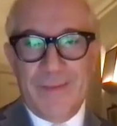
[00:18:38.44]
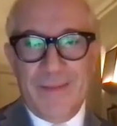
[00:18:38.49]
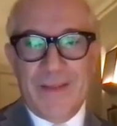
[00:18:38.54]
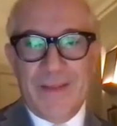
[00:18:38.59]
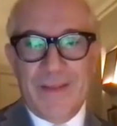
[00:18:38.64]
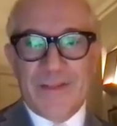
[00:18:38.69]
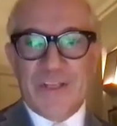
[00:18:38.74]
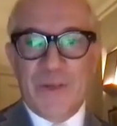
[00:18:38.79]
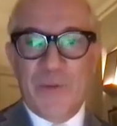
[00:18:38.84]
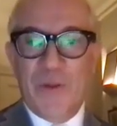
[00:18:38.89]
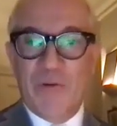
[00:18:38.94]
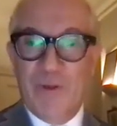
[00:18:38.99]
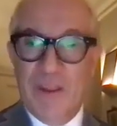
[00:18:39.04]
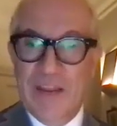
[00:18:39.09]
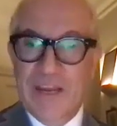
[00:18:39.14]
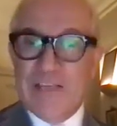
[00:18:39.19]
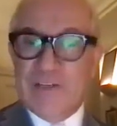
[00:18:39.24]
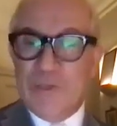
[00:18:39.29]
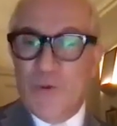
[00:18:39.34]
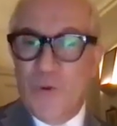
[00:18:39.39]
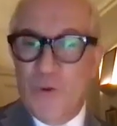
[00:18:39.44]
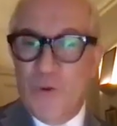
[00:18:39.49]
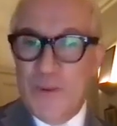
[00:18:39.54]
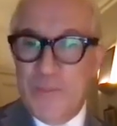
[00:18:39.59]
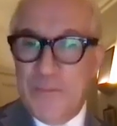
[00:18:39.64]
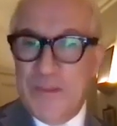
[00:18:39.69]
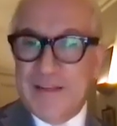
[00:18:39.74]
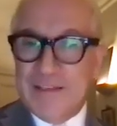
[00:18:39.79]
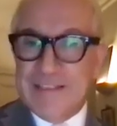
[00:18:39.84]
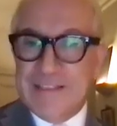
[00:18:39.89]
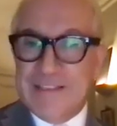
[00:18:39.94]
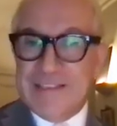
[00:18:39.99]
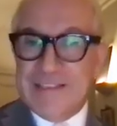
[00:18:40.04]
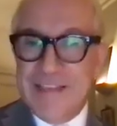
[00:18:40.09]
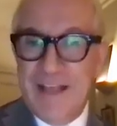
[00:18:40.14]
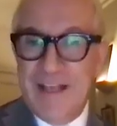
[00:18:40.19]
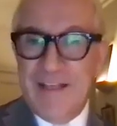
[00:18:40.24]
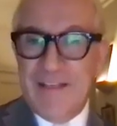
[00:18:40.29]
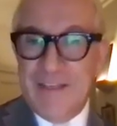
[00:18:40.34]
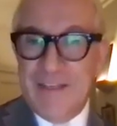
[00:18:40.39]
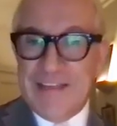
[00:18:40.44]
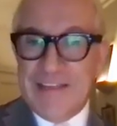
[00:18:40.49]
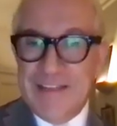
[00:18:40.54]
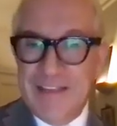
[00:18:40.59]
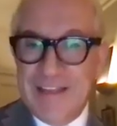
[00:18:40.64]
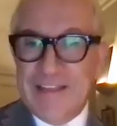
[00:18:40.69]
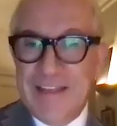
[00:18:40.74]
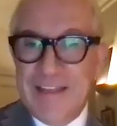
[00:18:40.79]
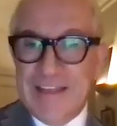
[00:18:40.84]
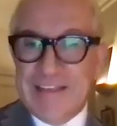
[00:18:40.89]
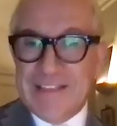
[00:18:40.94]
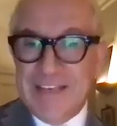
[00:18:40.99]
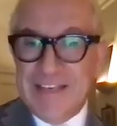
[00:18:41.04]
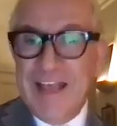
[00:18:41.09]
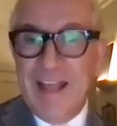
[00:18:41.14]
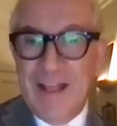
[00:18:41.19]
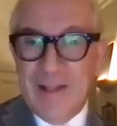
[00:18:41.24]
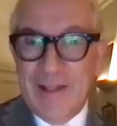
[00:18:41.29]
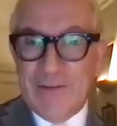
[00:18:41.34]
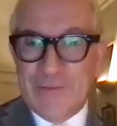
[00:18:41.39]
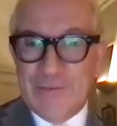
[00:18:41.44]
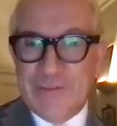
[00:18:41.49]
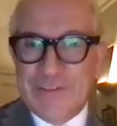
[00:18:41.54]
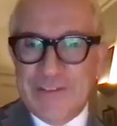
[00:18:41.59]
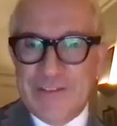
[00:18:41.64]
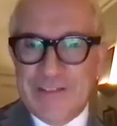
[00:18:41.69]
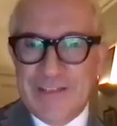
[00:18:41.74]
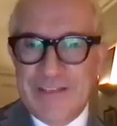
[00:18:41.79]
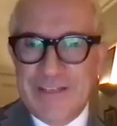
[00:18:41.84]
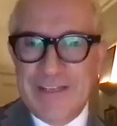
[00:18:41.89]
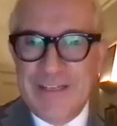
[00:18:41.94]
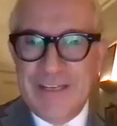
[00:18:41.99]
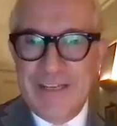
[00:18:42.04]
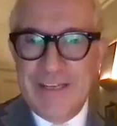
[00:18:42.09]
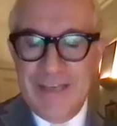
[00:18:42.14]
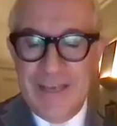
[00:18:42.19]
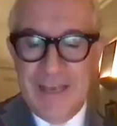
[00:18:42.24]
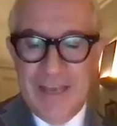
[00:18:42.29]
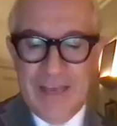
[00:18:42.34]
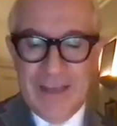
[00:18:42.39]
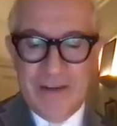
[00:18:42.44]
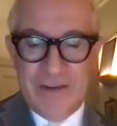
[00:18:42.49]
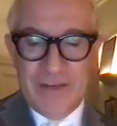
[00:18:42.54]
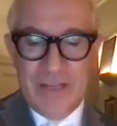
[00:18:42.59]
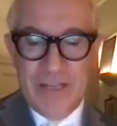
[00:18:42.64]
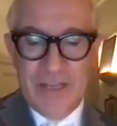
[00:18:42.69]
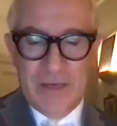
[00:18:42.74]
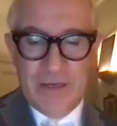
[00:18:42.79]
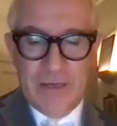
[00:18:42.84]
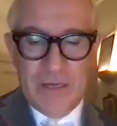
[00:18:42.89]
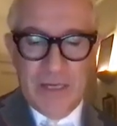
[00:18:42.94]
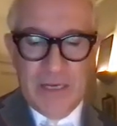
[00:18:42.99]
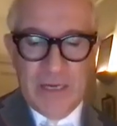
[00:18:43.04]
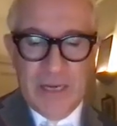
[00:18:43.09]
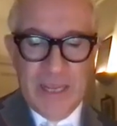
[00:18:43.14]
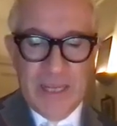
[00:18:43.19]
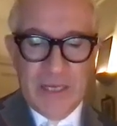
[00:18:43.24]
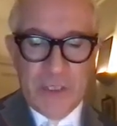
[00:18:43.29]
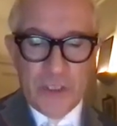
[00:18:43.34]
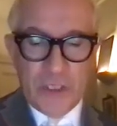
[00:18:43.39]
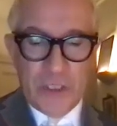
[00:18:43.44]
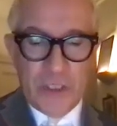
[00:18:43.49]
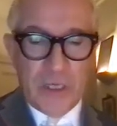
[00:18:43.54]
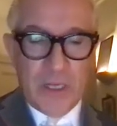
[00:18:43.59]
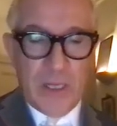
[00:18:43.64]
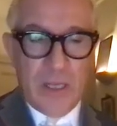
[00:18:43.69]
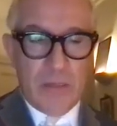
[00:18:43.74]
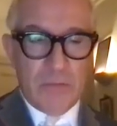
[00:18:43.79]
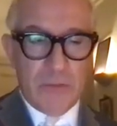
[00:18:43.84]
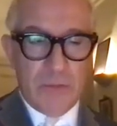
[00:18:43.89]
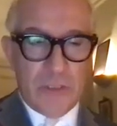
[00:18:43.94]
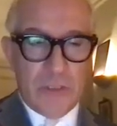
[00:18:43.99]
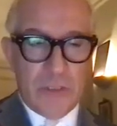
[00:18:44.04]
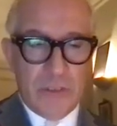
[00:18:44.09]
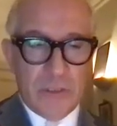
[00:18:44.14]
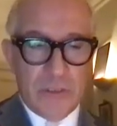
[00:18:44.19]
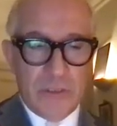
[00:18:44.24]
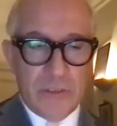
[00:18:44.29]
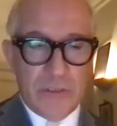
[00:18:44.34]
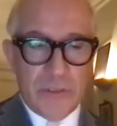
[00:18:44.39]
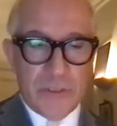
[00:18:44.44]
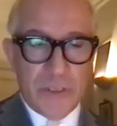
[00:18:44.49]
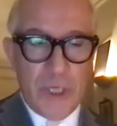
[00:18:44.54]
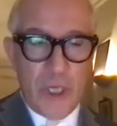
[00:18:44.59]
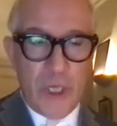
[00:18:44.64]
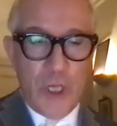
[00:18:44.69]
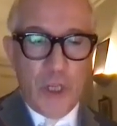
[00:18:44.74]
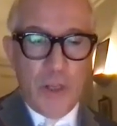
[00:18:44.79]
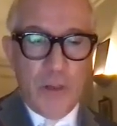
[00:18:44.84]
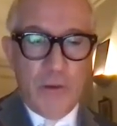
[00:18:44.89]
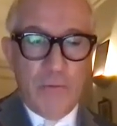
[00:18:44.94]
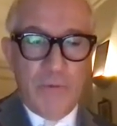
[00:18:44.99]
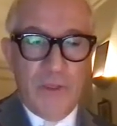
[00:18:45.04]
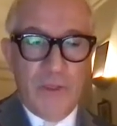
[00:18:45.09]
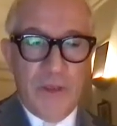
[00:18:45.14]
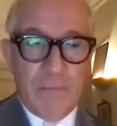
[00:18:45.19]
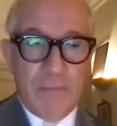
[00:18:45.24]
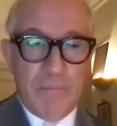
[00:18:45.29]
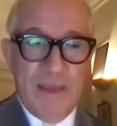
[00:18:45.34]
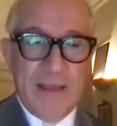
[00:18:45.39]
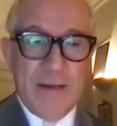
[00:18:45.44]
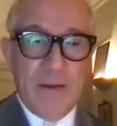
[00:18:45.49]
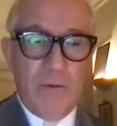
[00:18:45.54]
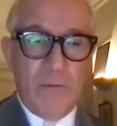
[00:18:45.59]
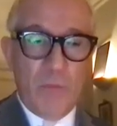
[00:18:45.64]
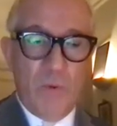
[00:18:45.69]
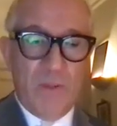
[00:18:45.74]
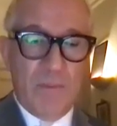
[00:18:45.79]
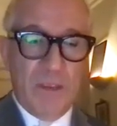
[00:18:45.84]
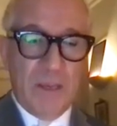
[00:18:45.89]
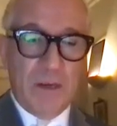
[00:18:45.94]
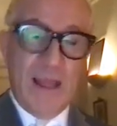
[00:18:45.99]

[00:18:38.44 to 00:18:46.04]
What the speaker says: So we're really talking about their sound. And in ancient cultures, then men and women